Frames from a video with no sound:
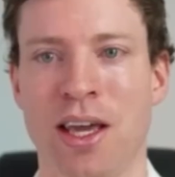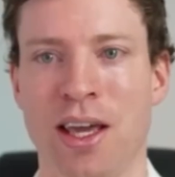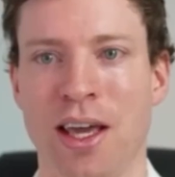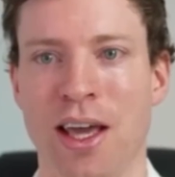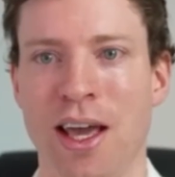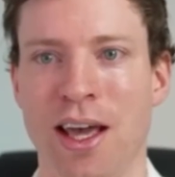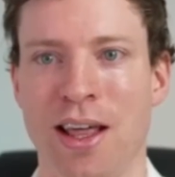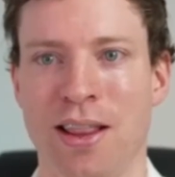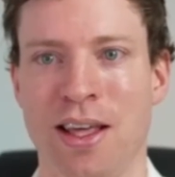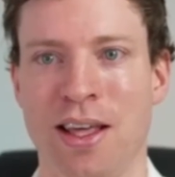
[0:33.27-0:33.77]

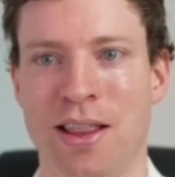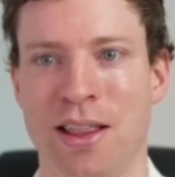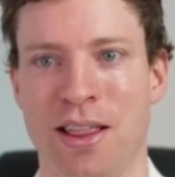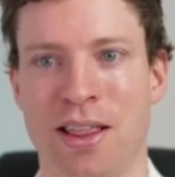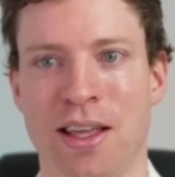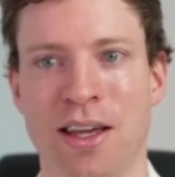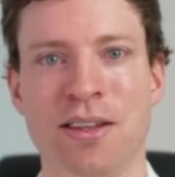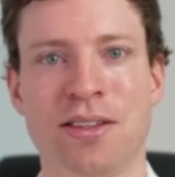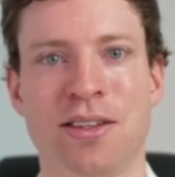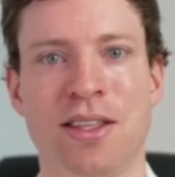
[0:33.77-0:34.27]
think that the
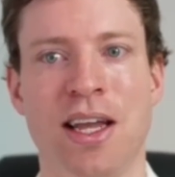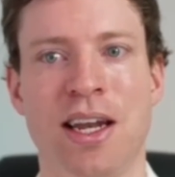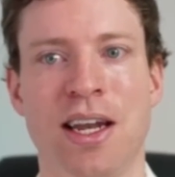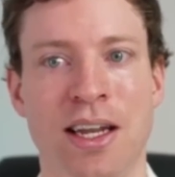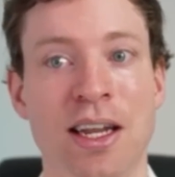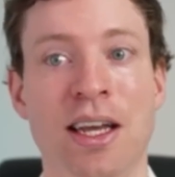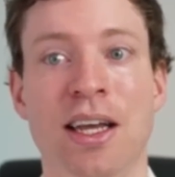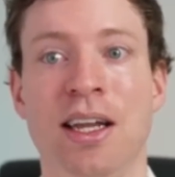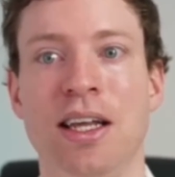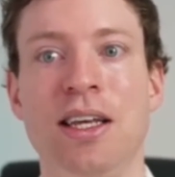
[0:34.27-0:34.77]
things that,
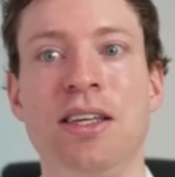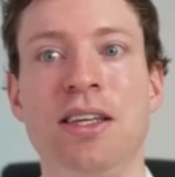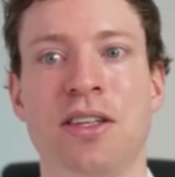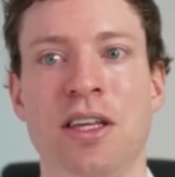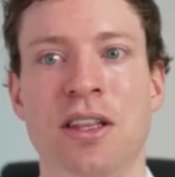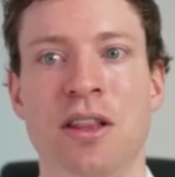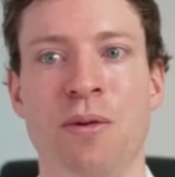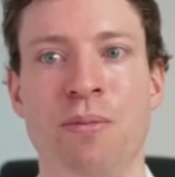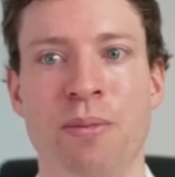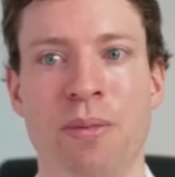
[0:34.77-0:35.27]
at
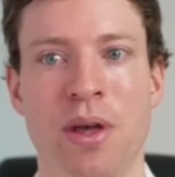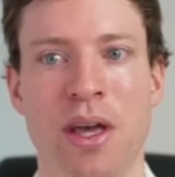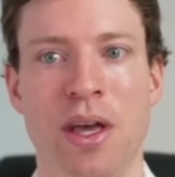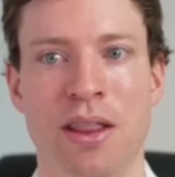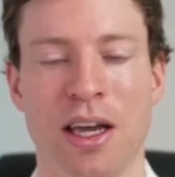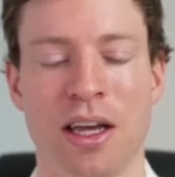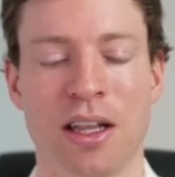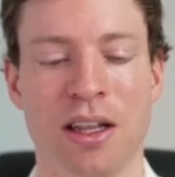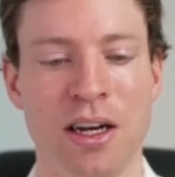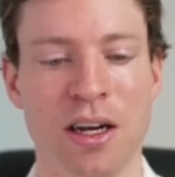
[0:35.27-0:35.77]
least in the
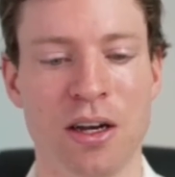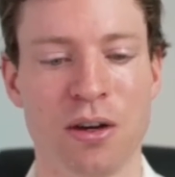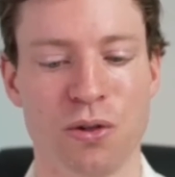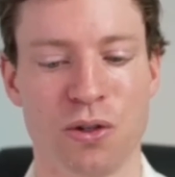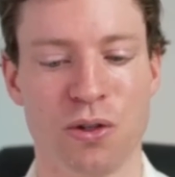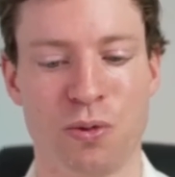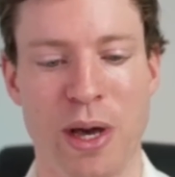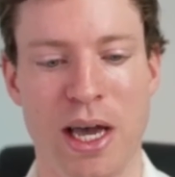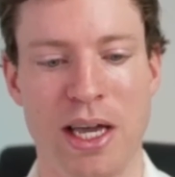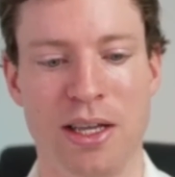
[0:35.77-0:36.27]
in the
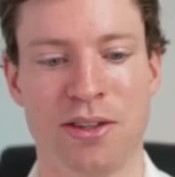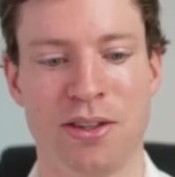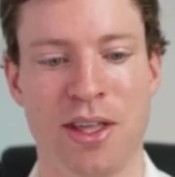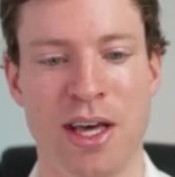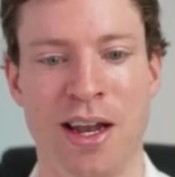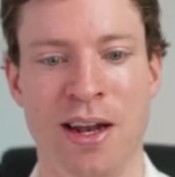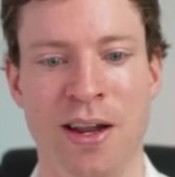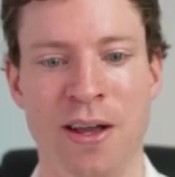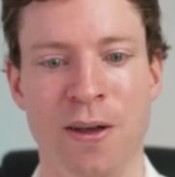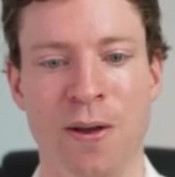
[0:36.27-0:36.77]
clinical space,
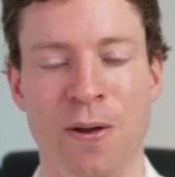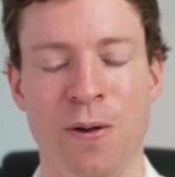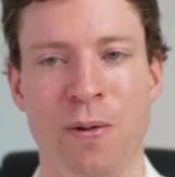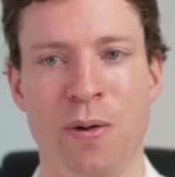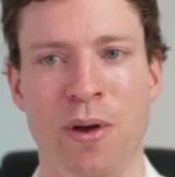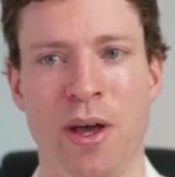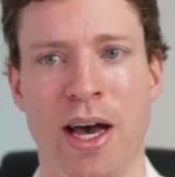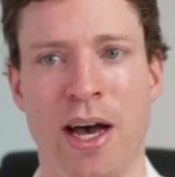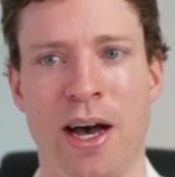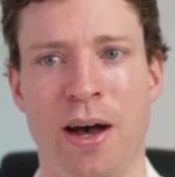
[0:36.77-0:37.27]
that
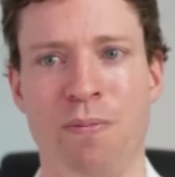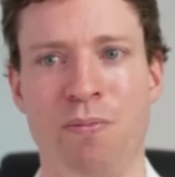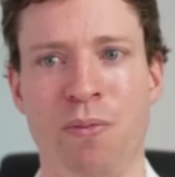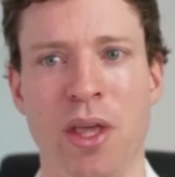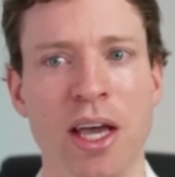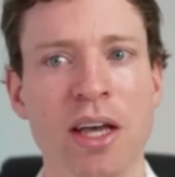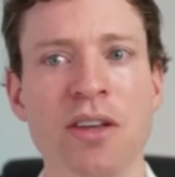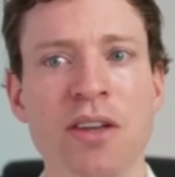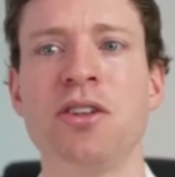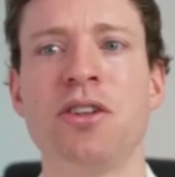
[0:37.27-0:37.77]

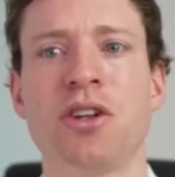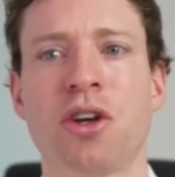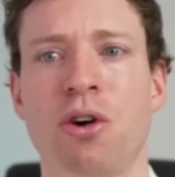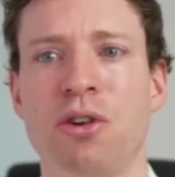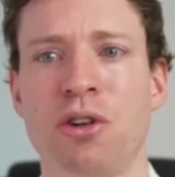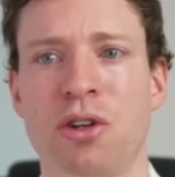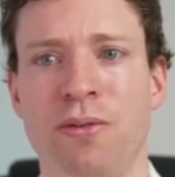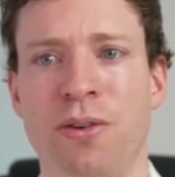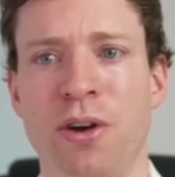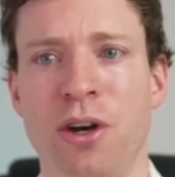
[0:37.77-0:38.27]
um, not
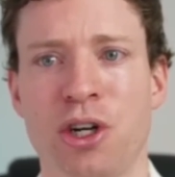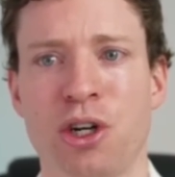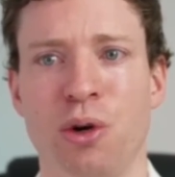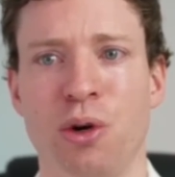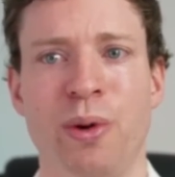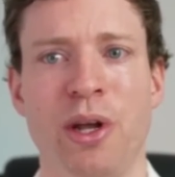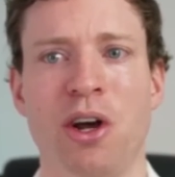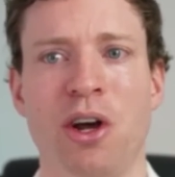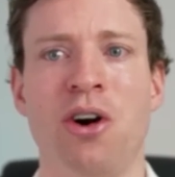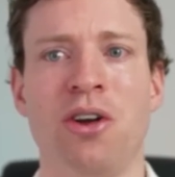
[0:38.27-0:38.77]

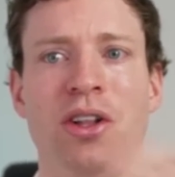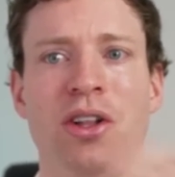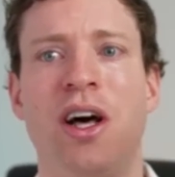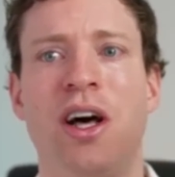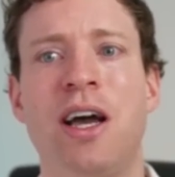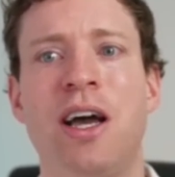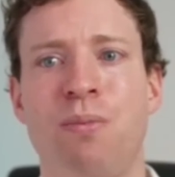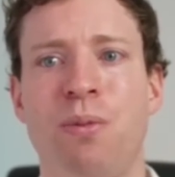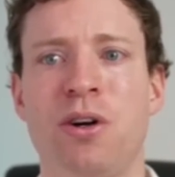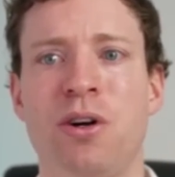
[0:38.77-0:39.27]
controversial, but
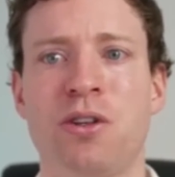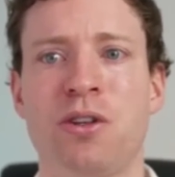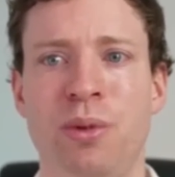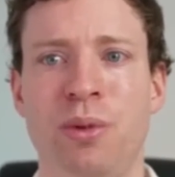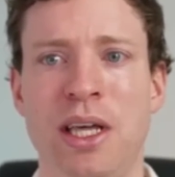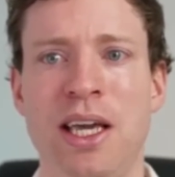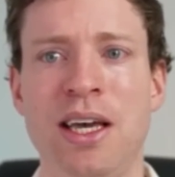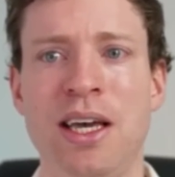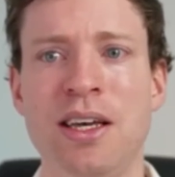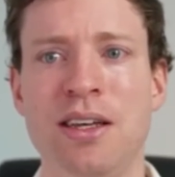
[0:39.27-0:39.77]
online
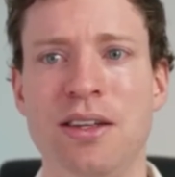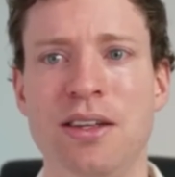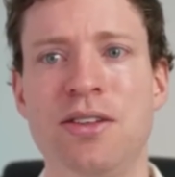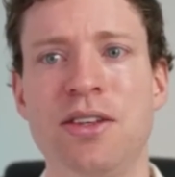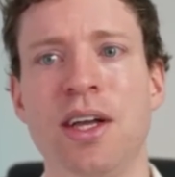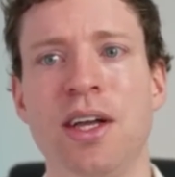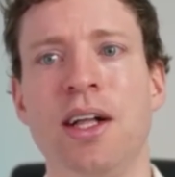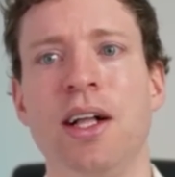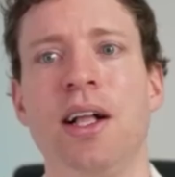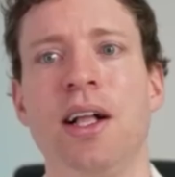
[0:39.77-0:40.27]
possibly
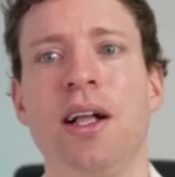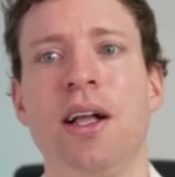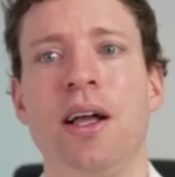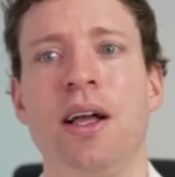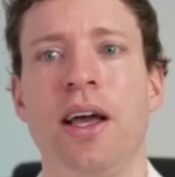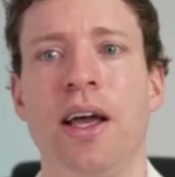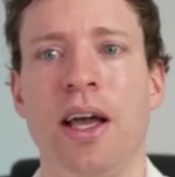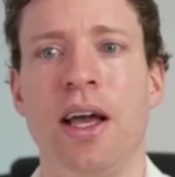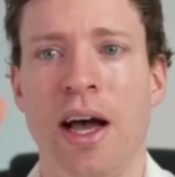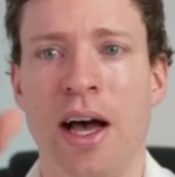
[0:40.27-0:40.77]
is.
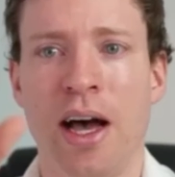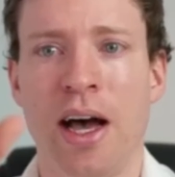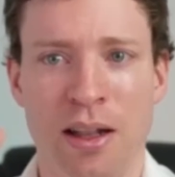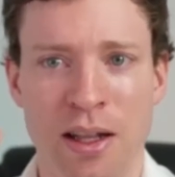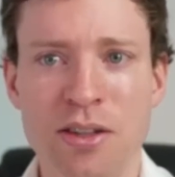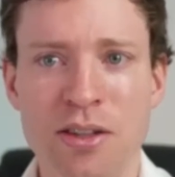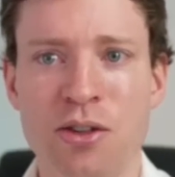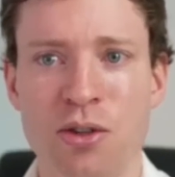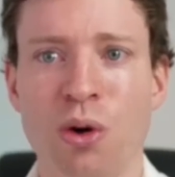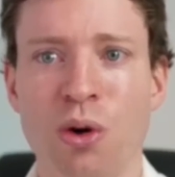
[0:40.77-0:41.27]
Uh,
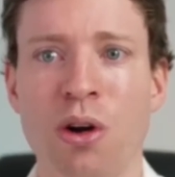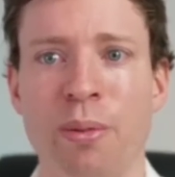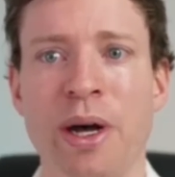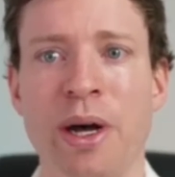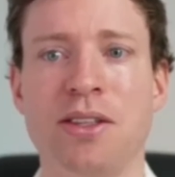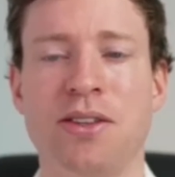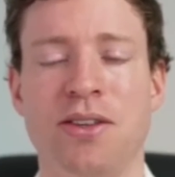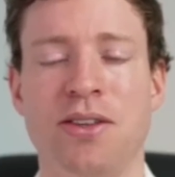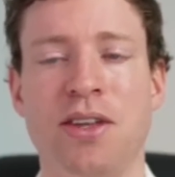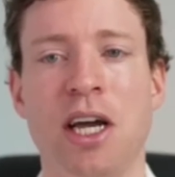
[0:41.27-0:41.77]
let's talk
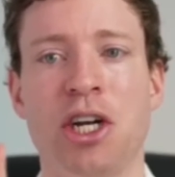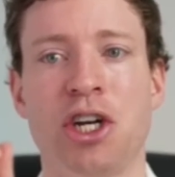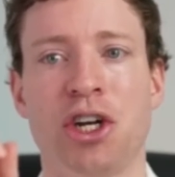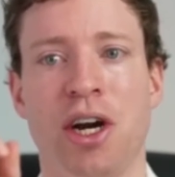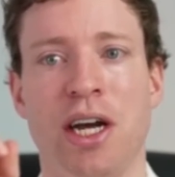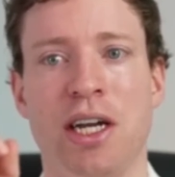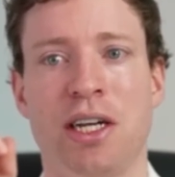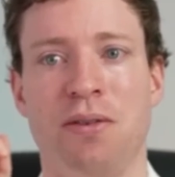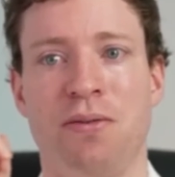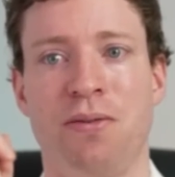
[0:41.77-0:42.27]
about
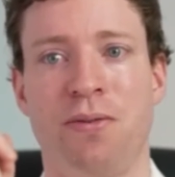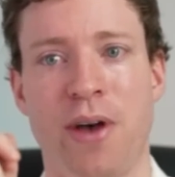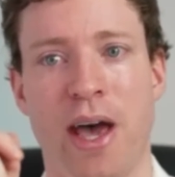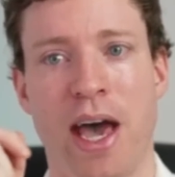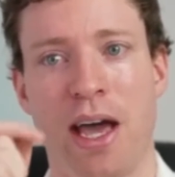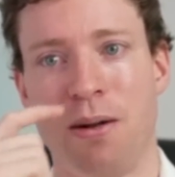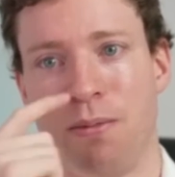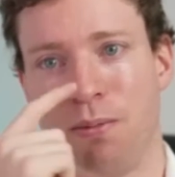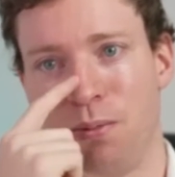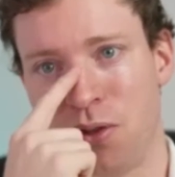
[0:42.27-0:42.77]
saturated
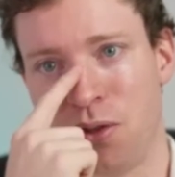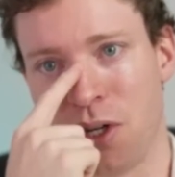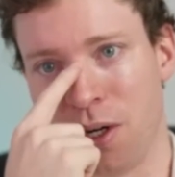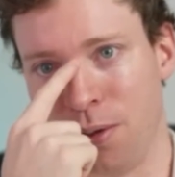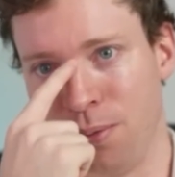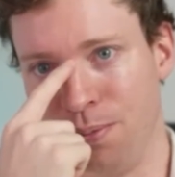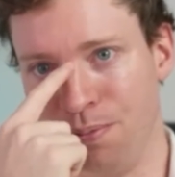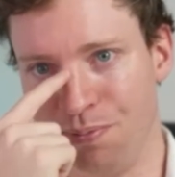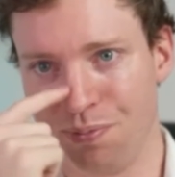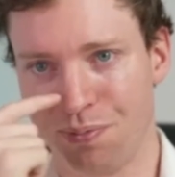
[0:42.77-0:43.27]
fat.
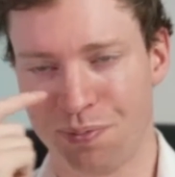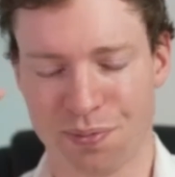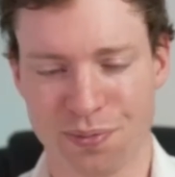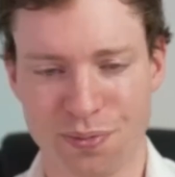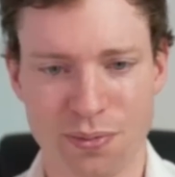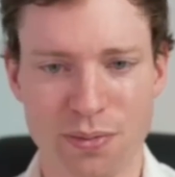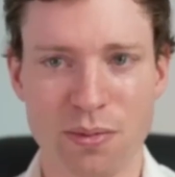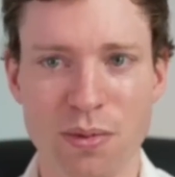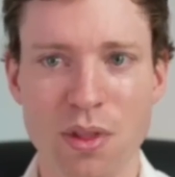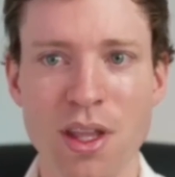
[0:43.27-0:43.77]
So,
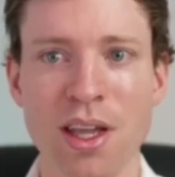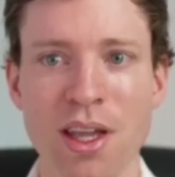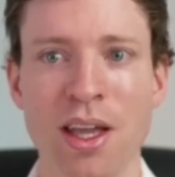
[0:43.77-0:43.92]
mm.